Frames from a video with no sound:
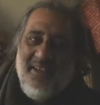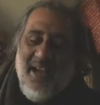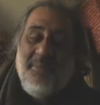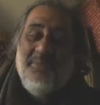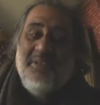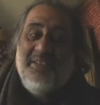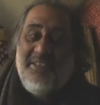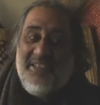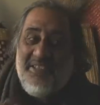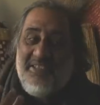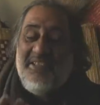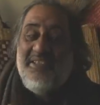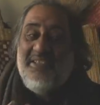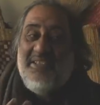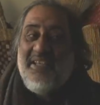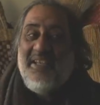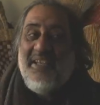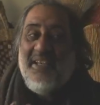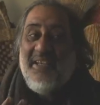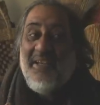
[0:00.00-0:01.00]
I mean, this
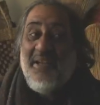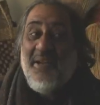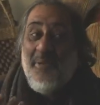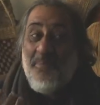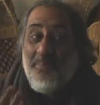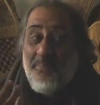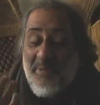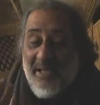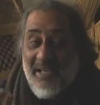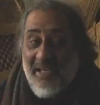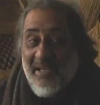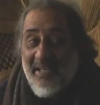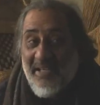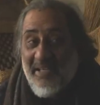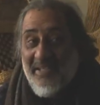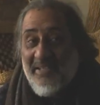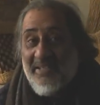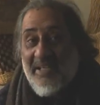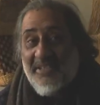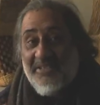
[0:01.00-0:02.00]
is a
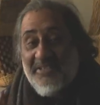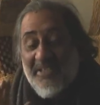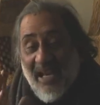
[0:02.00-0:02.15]
beginning that